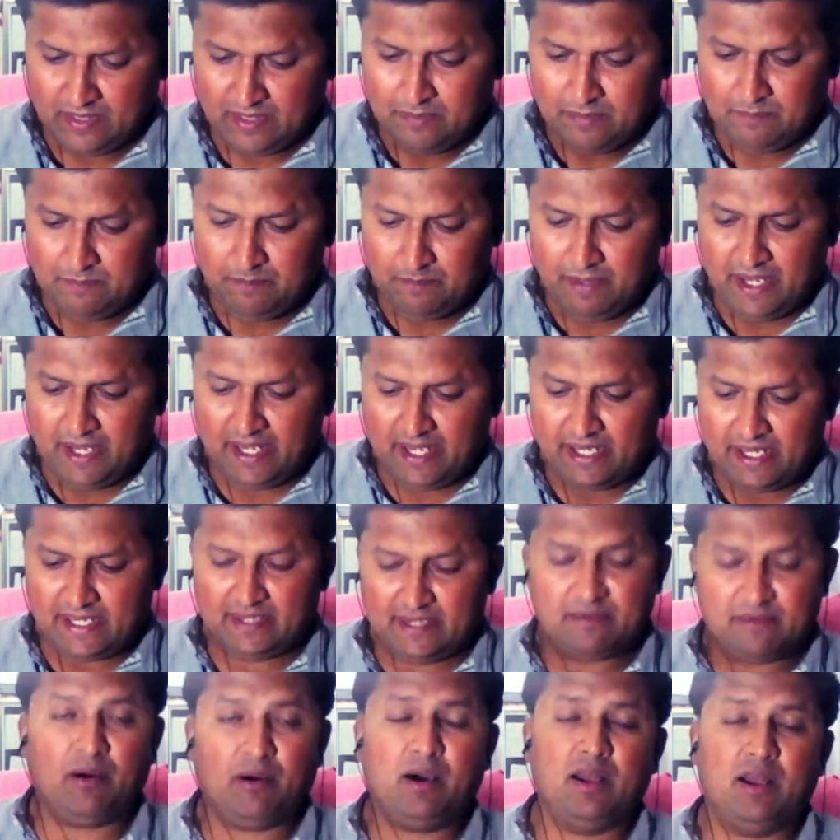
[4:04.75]
may
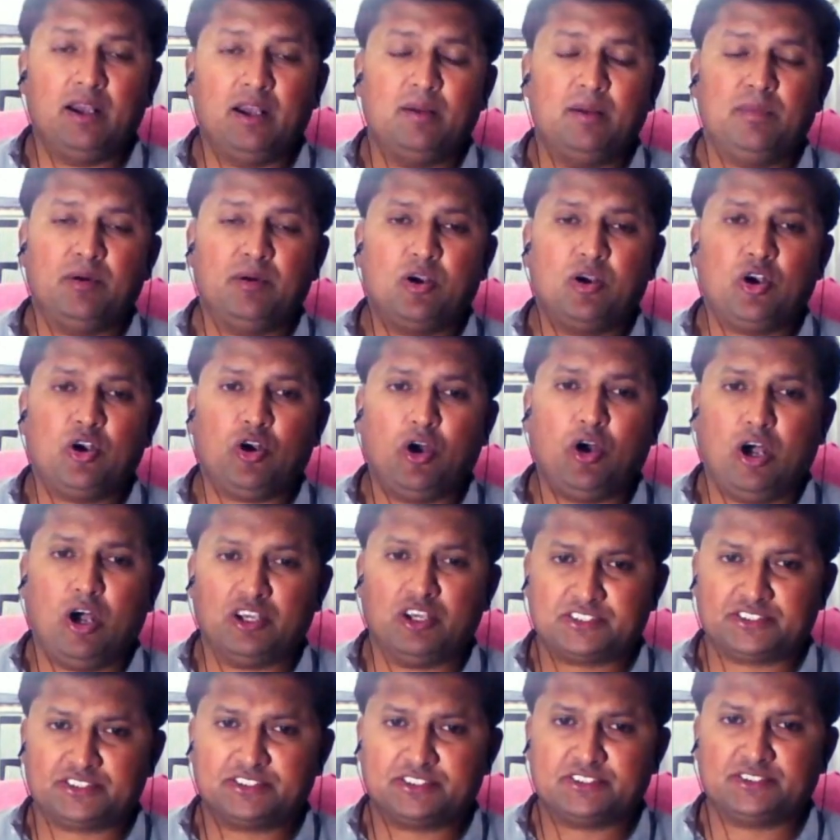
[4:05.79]
involve
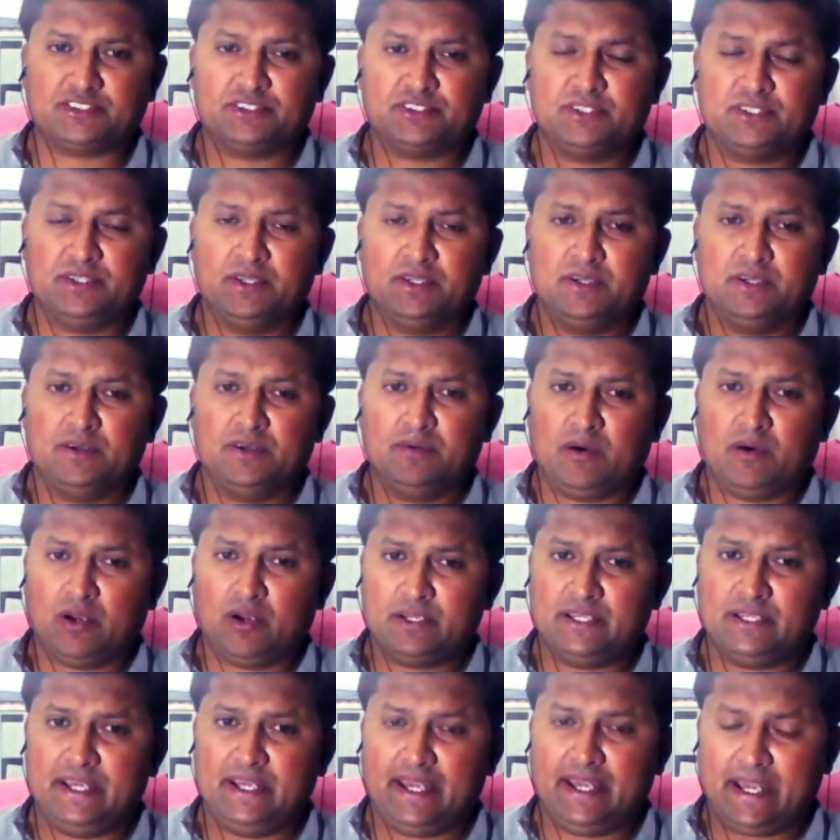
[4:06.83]
costs
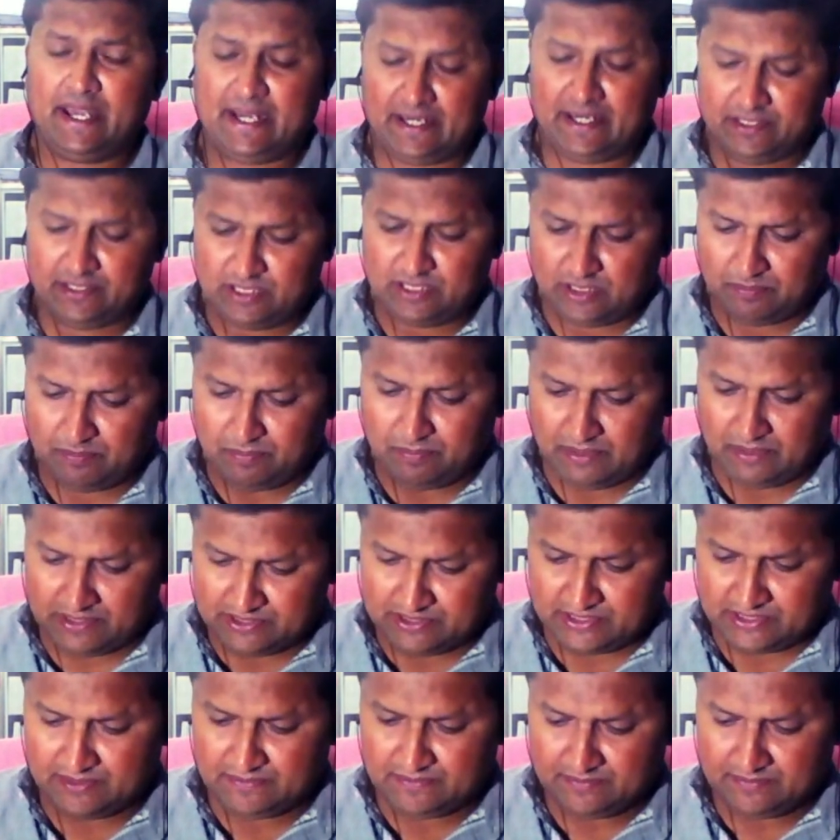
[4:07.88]
for the another
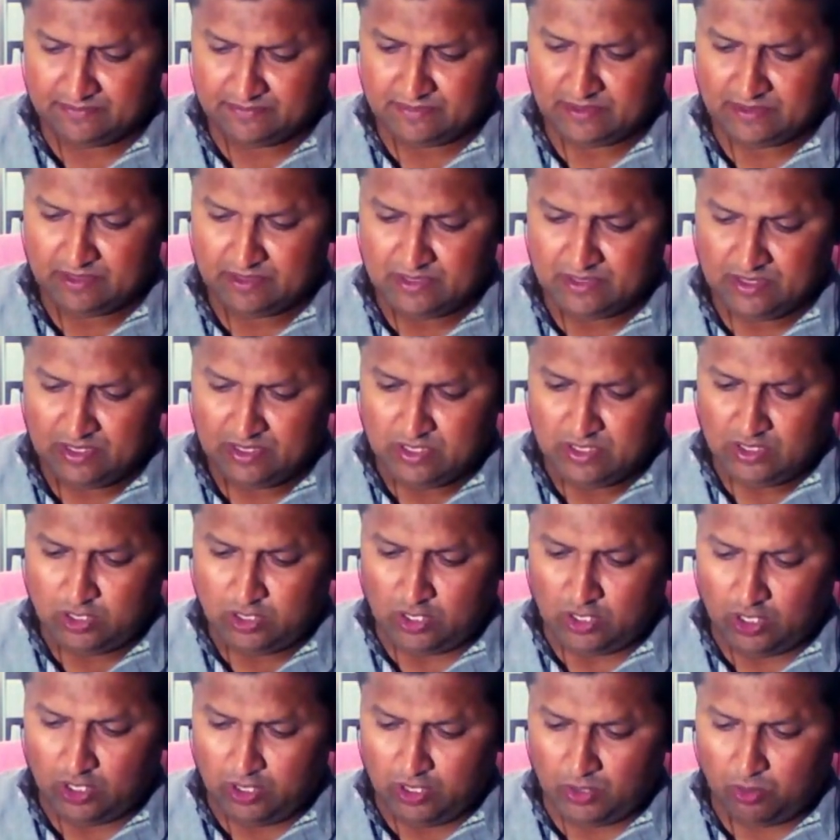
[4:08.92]
person.
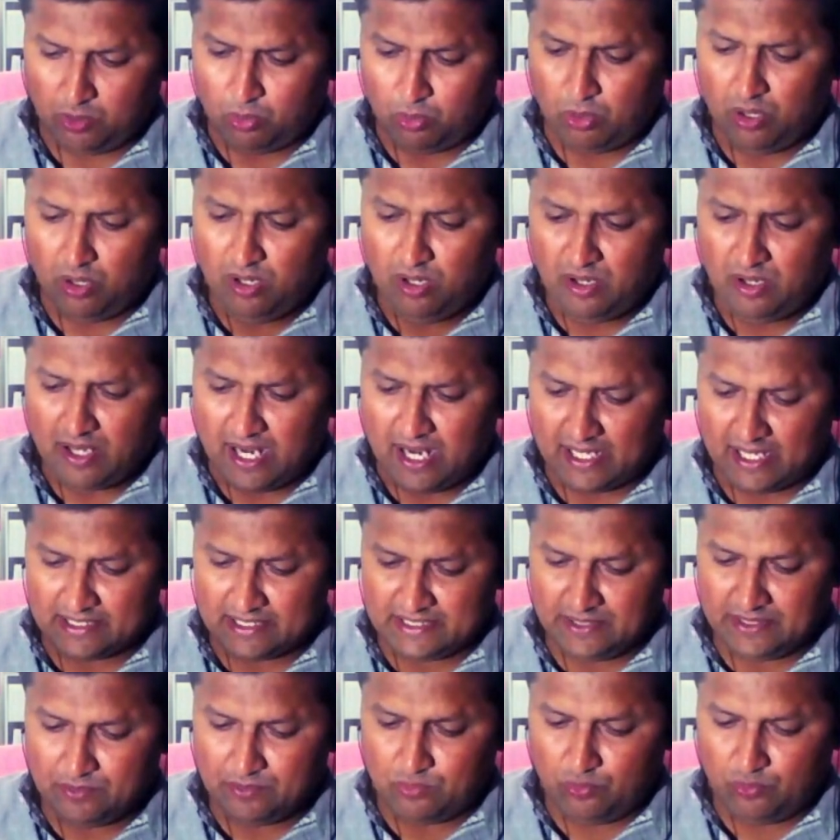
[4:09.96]
Control are
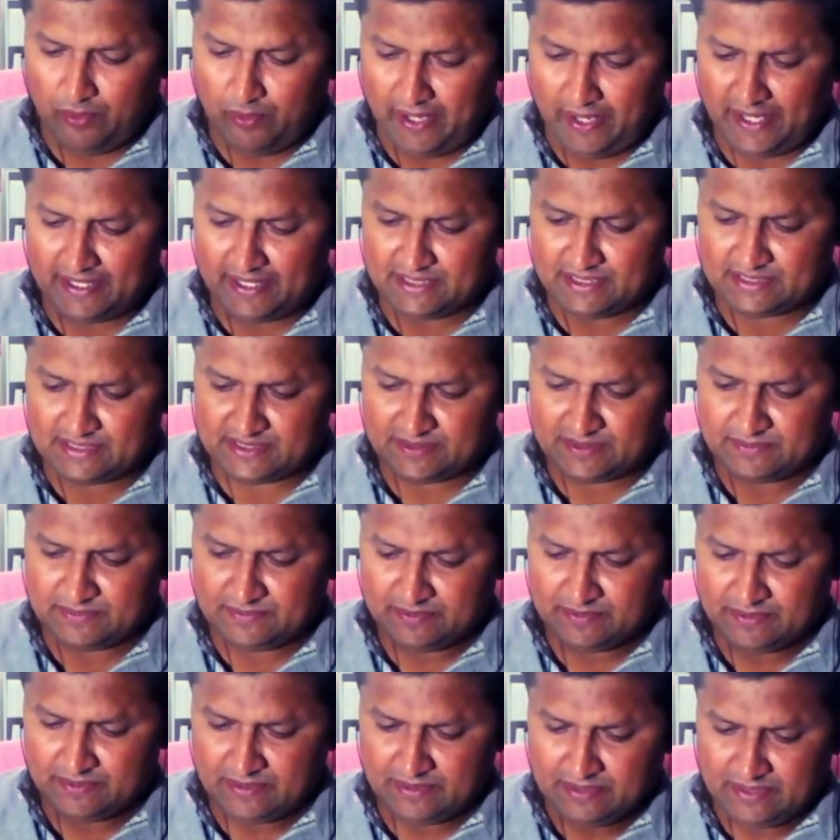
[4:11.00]
the ways
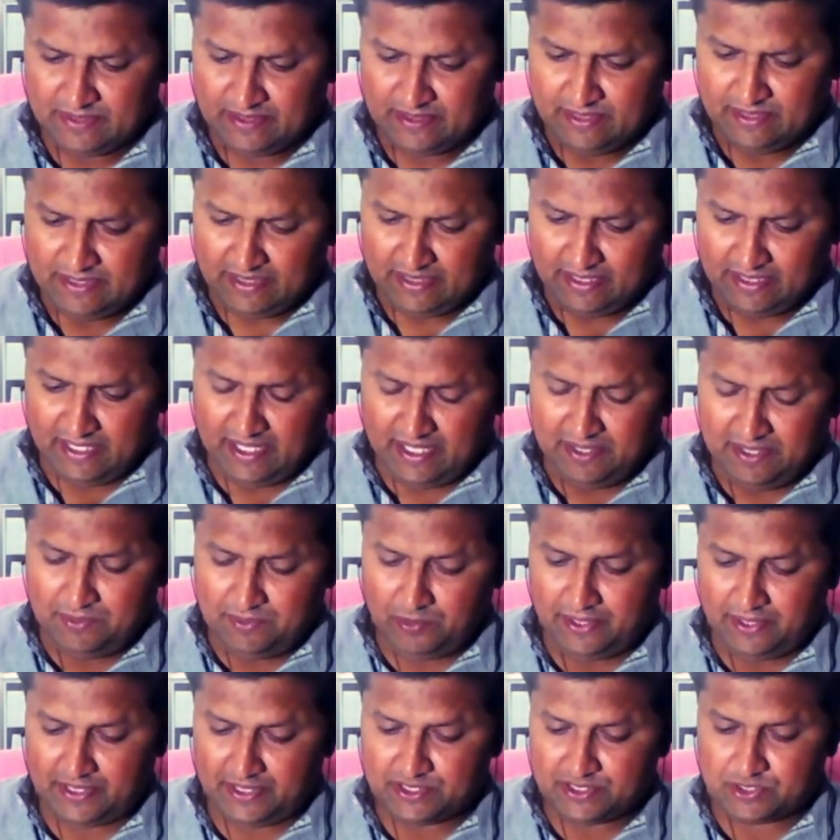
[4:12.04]
in
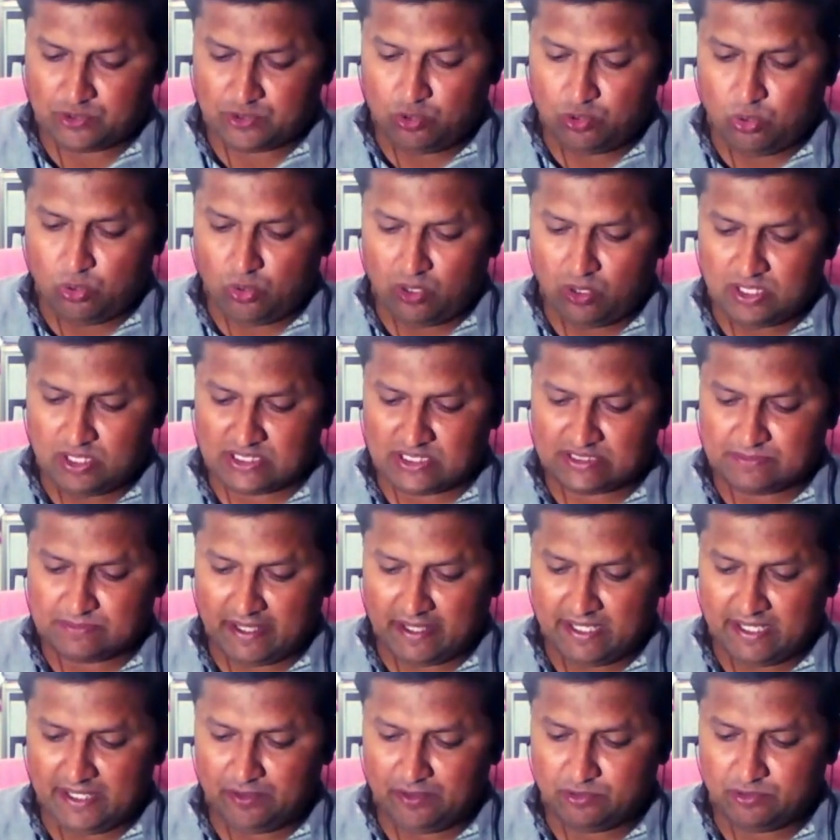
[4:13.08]
which goals,
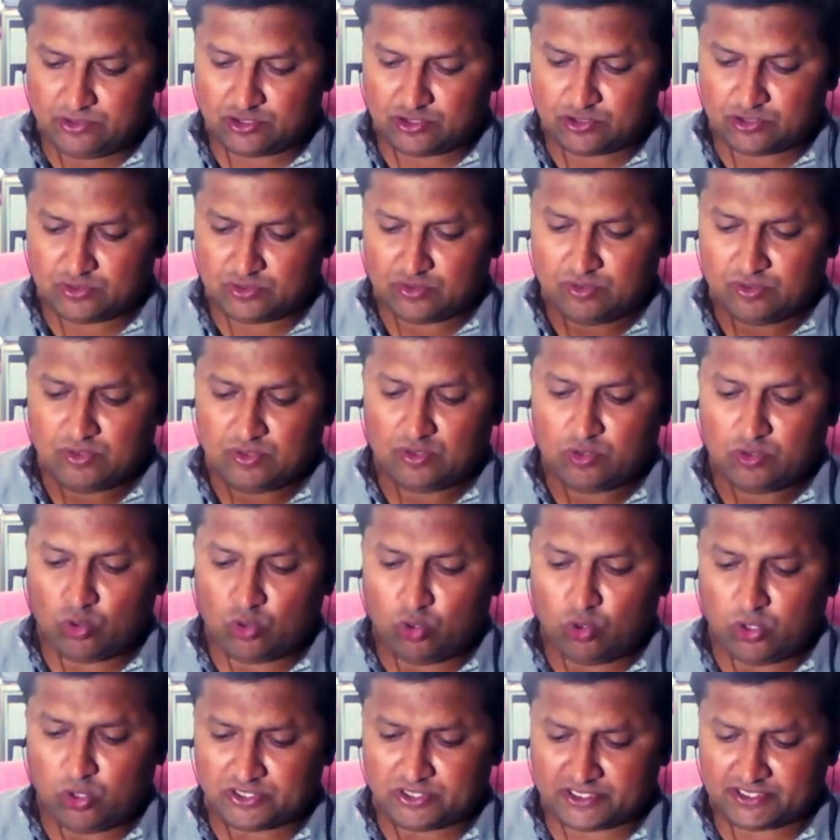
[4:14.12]
values,
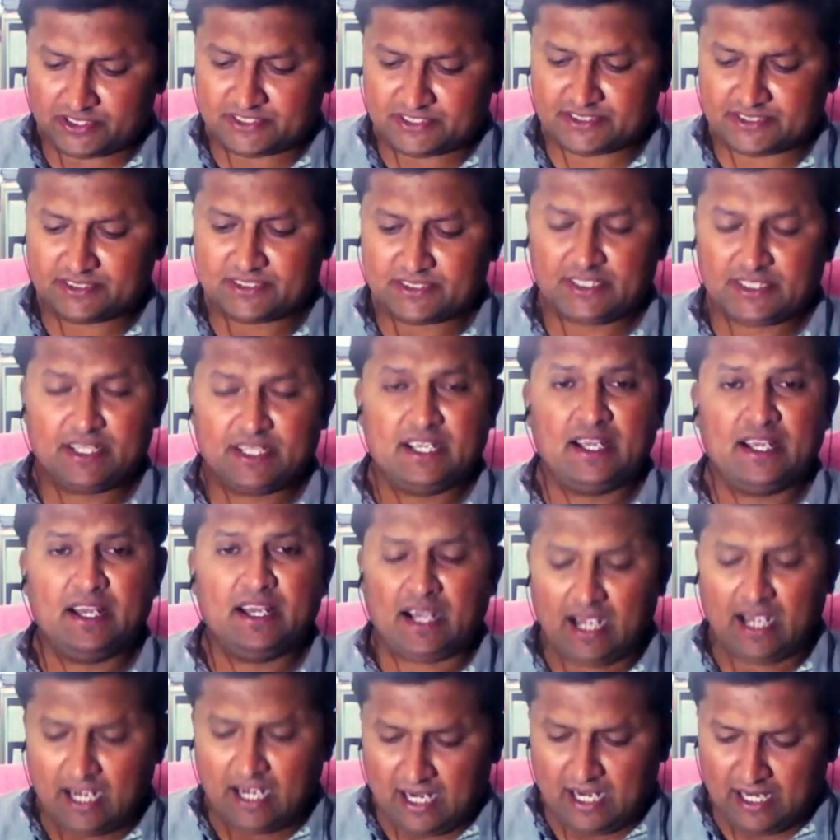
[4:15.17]
costs
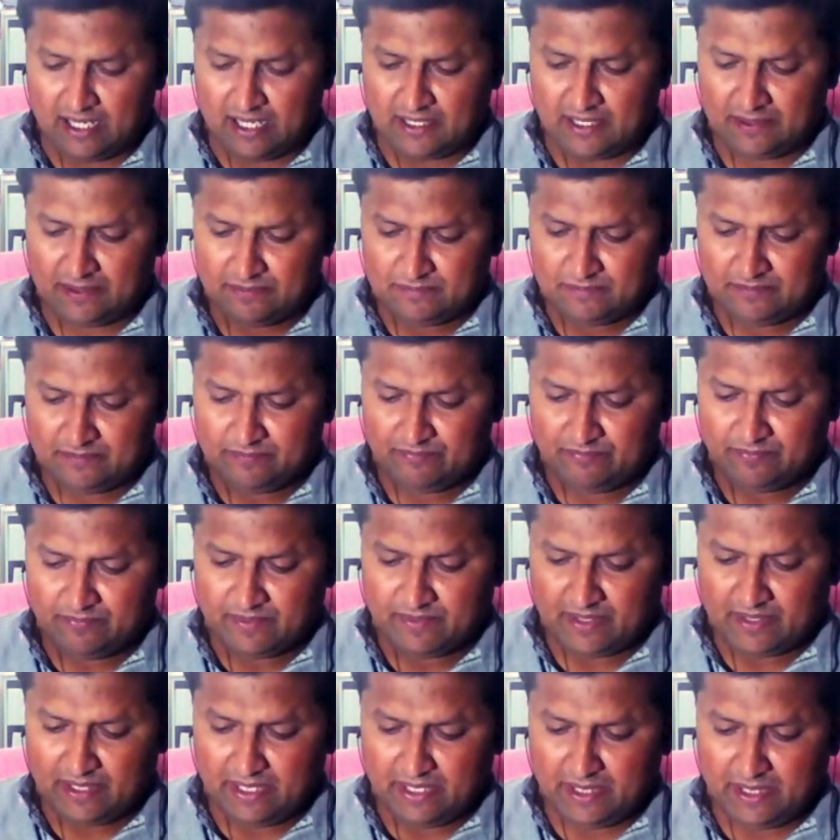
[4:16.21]
are
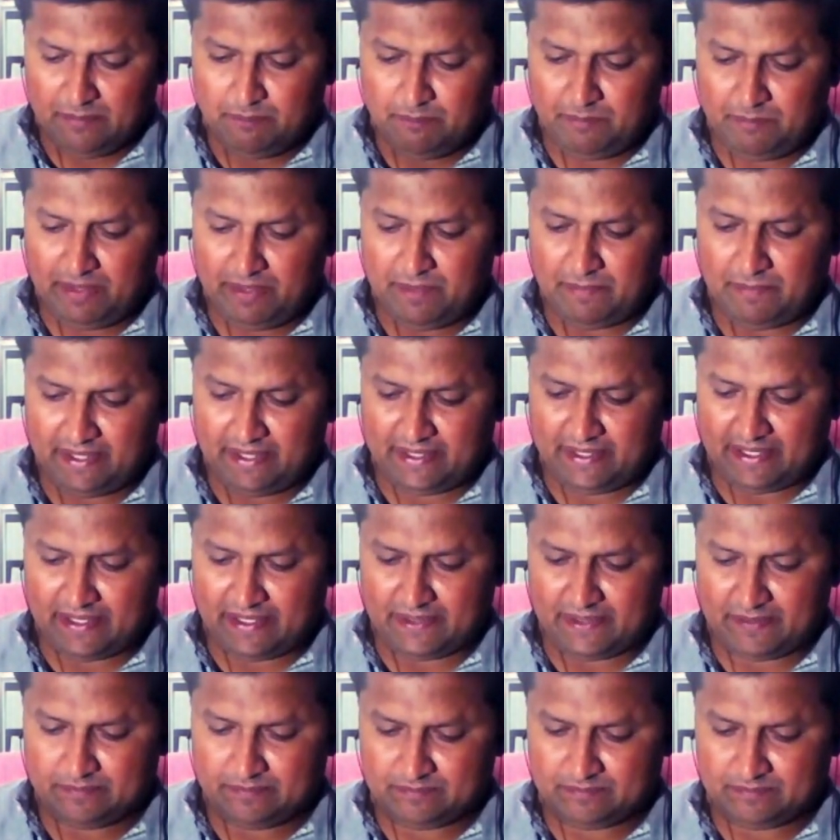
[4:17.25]
implemented.